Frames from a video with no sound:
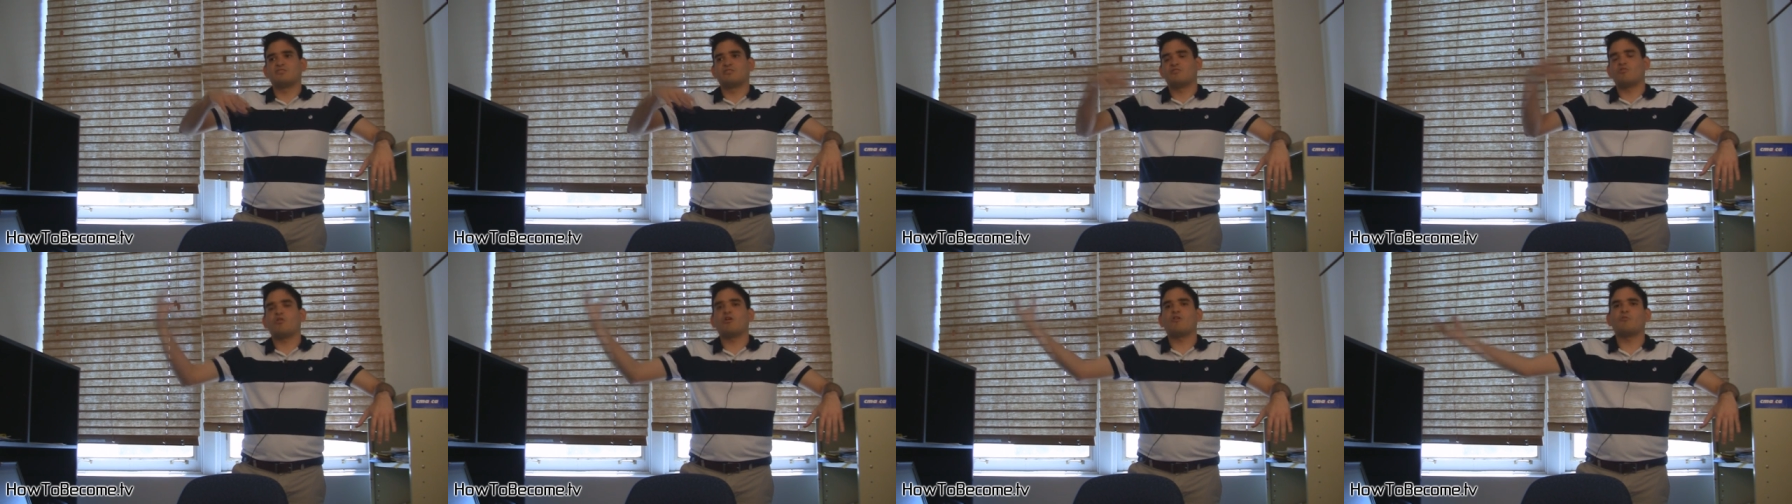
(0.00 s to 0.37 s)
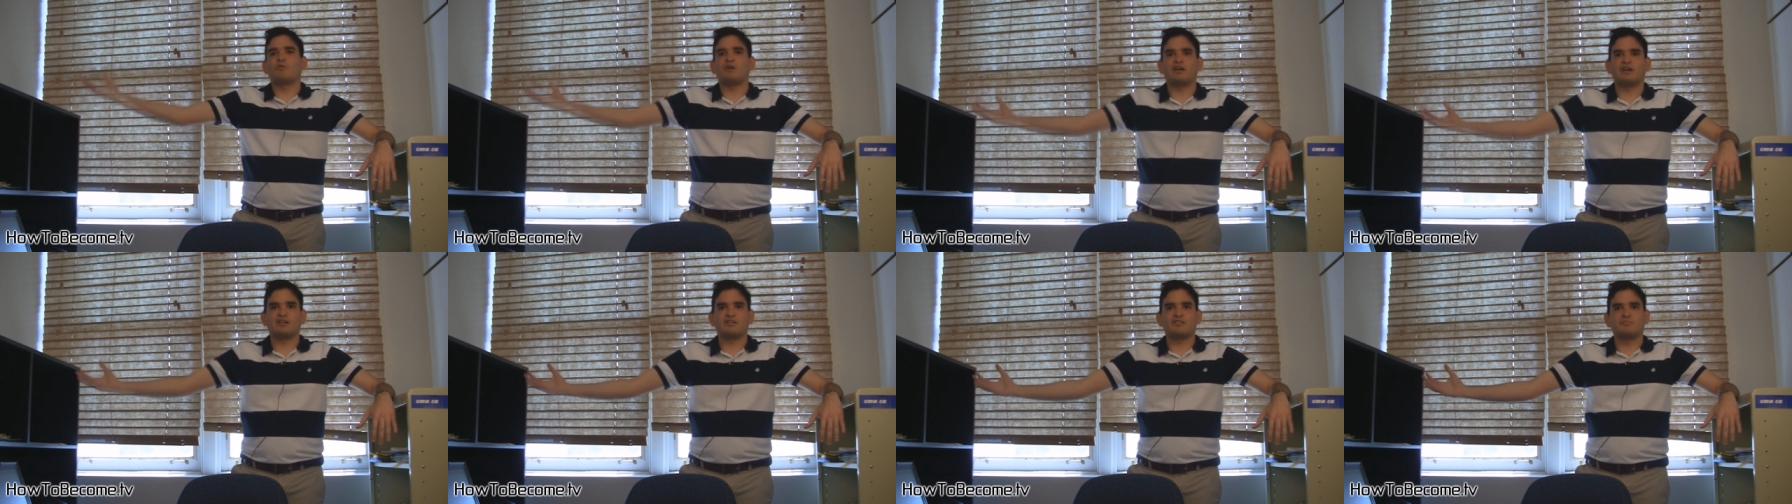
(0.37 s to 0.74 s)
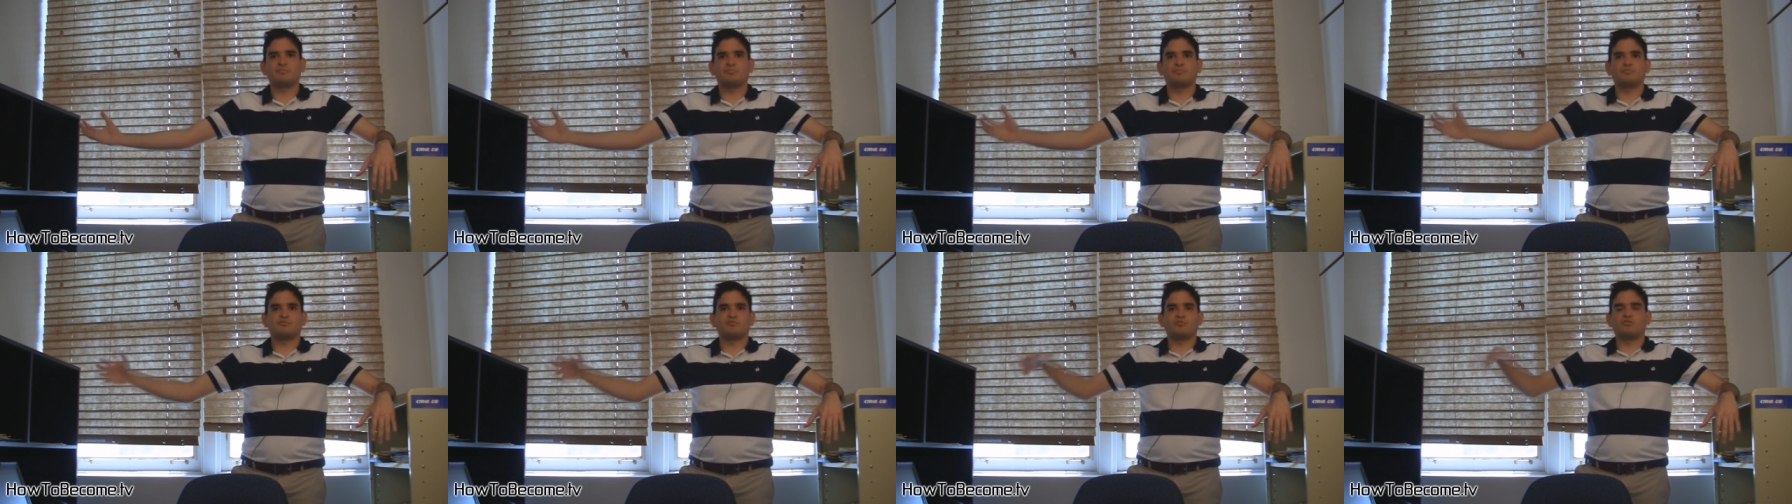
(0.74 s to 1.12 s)
go away
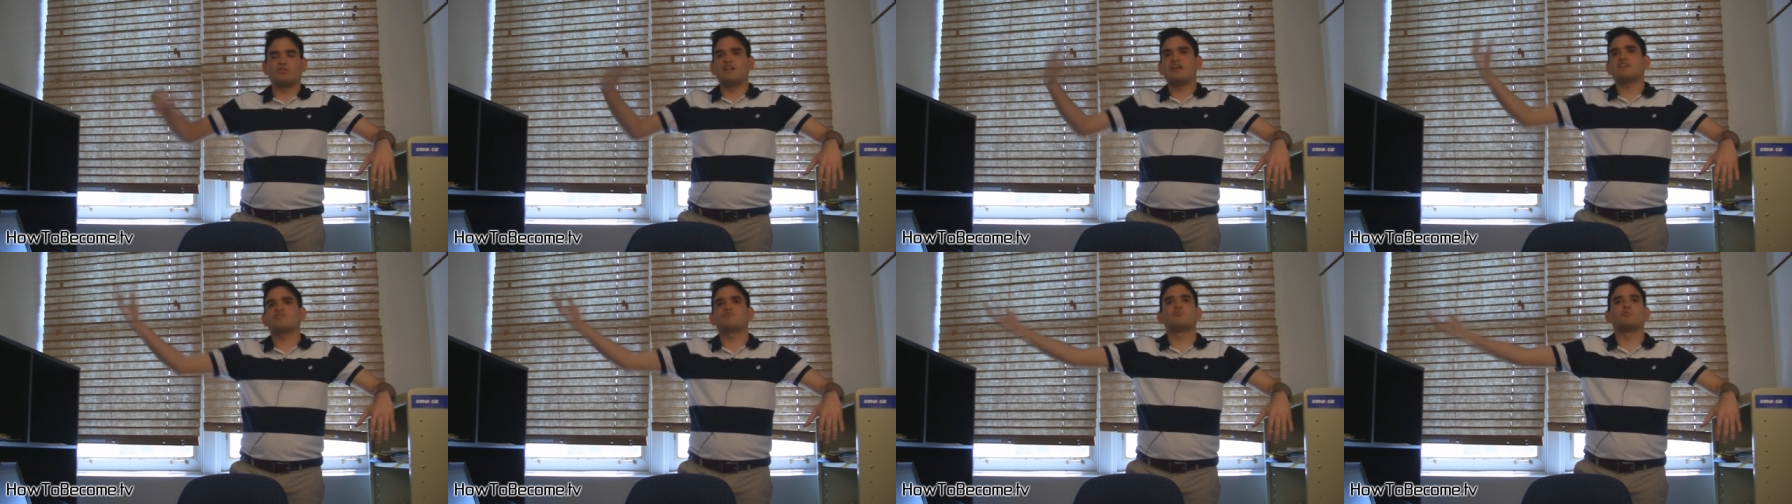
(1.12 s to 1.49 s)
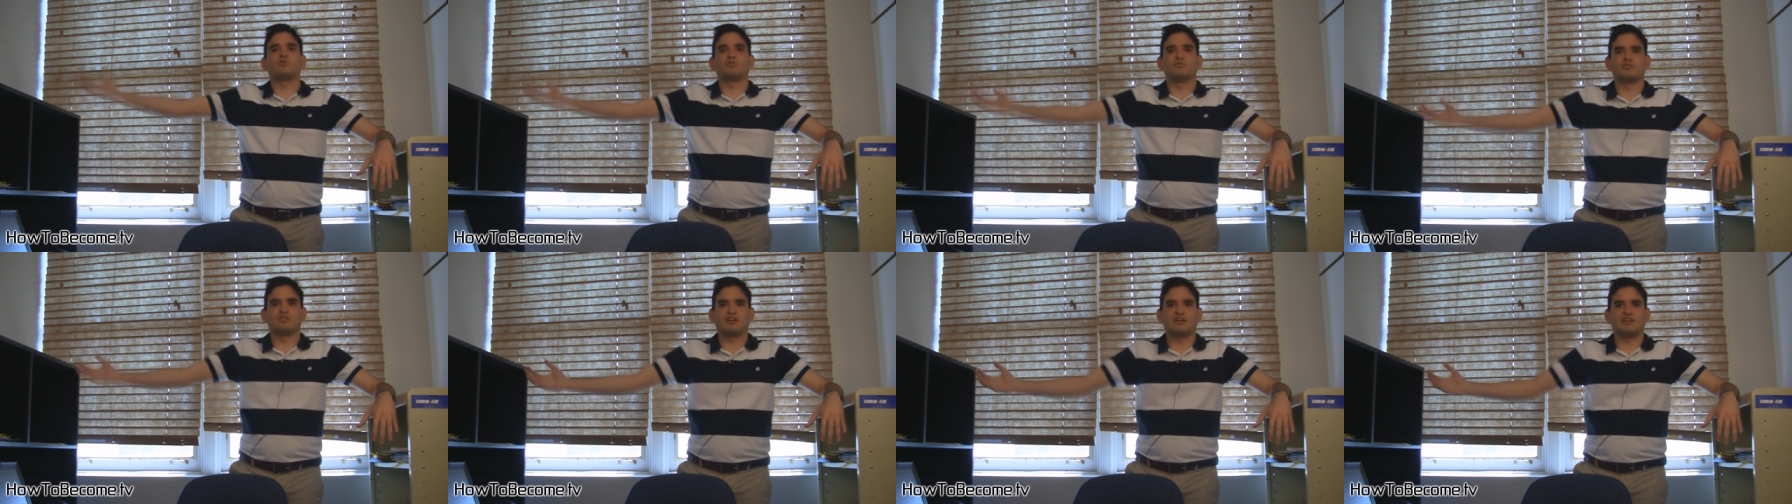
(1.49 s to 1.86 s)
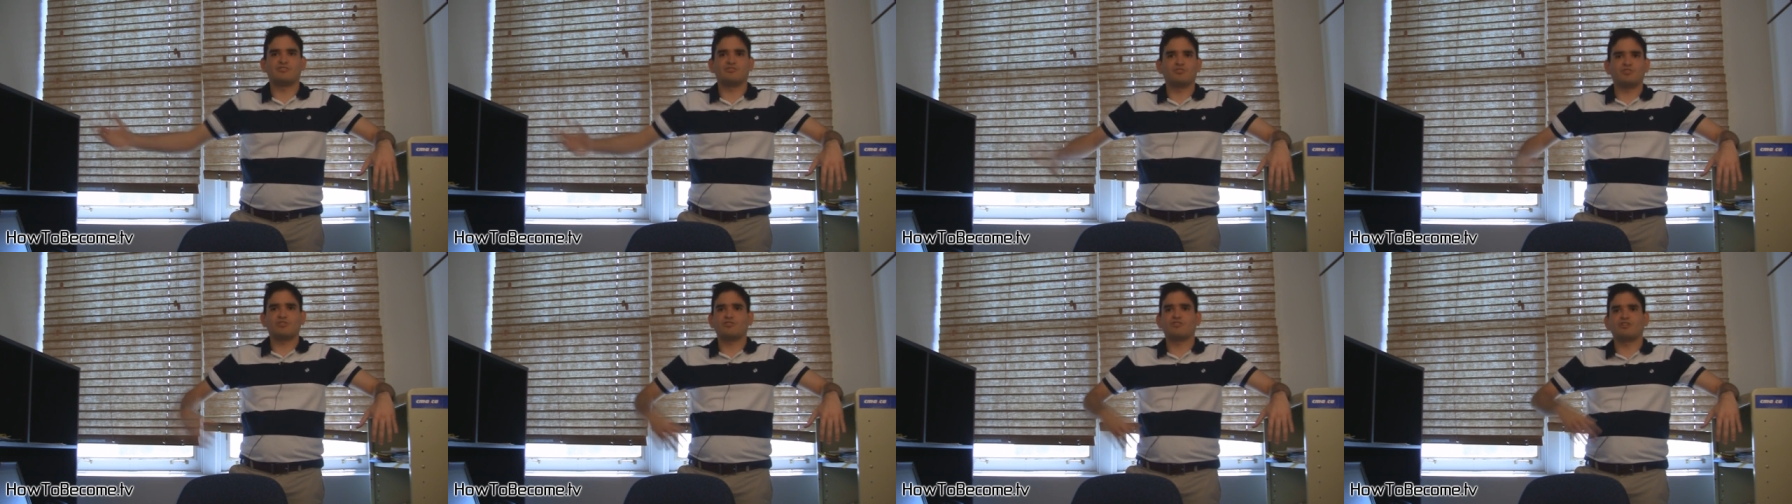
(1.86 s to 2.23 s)
to the next world, and
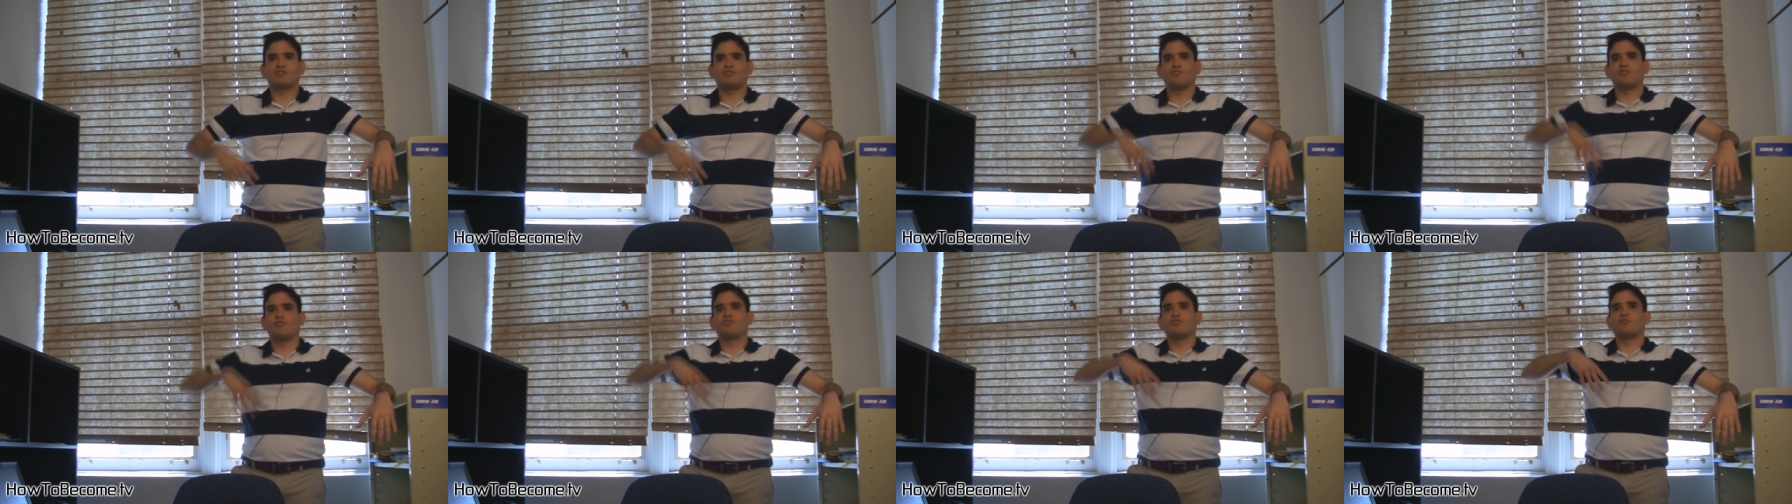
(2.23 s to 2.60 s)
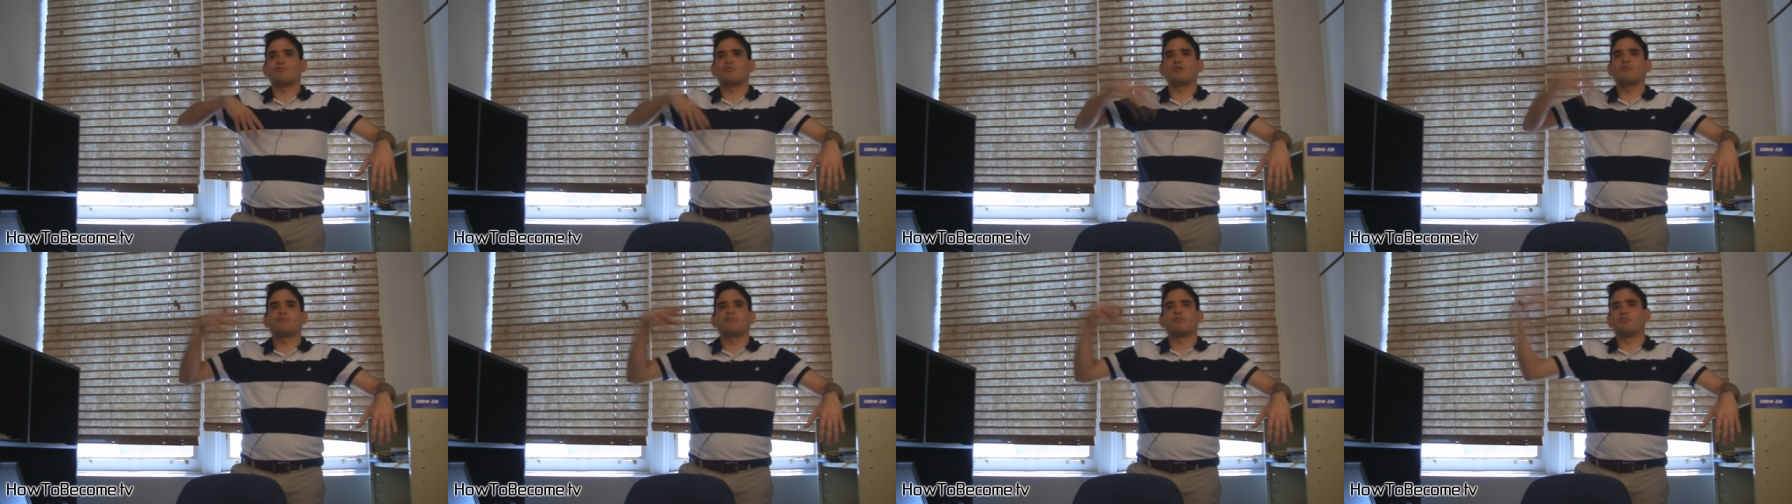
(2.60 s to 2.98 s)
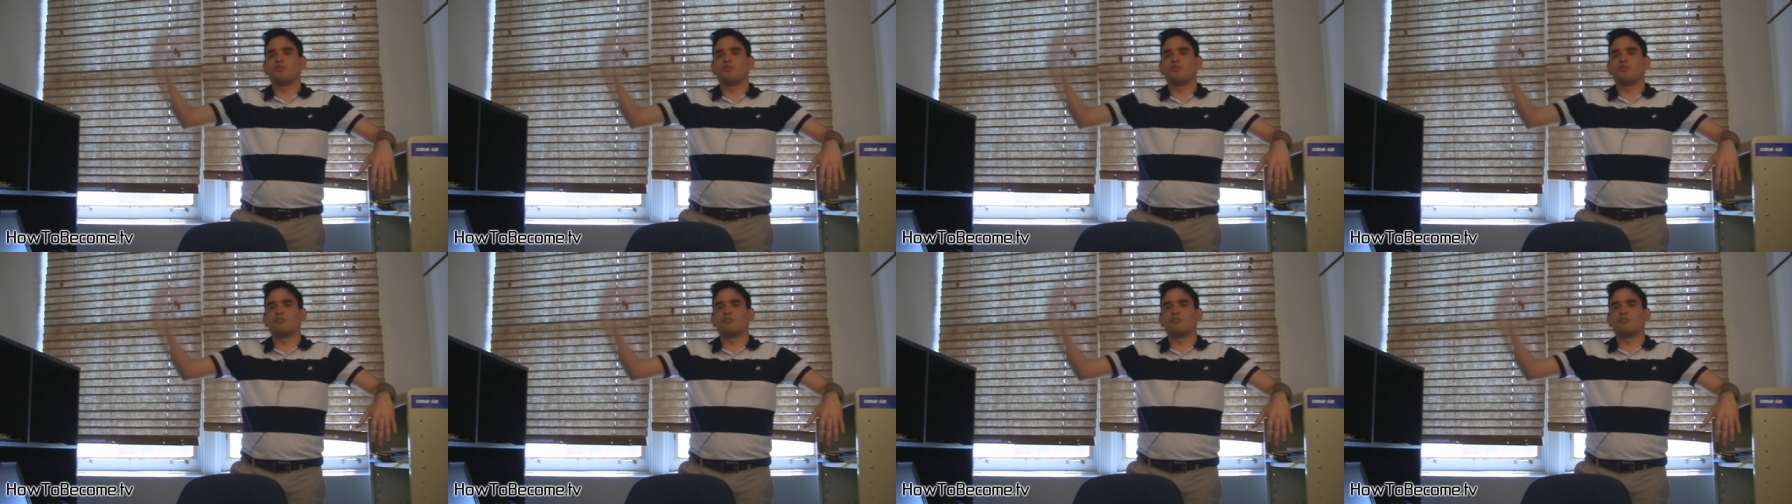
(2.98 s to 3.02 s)
you're going to go away with